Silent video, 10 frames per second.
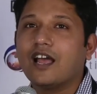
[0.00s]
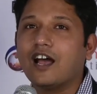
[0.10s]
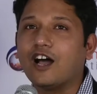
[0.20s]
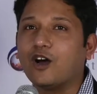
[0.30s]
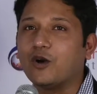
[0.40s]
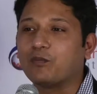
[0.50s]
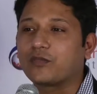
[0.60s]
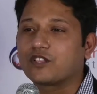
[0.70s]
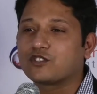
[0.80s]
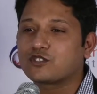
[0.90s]

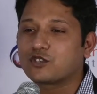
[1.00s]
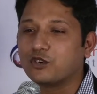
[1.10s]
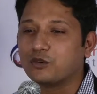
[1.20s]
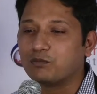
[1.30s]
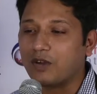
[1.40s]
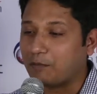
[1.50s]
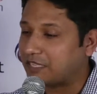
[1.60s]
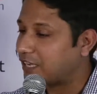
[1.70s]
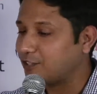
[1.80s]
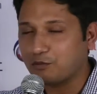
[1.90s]
Um, so I'm
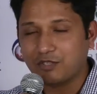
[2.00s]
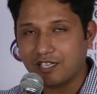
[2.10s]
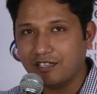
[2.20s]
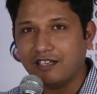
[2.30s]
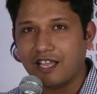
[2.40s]
excited to be here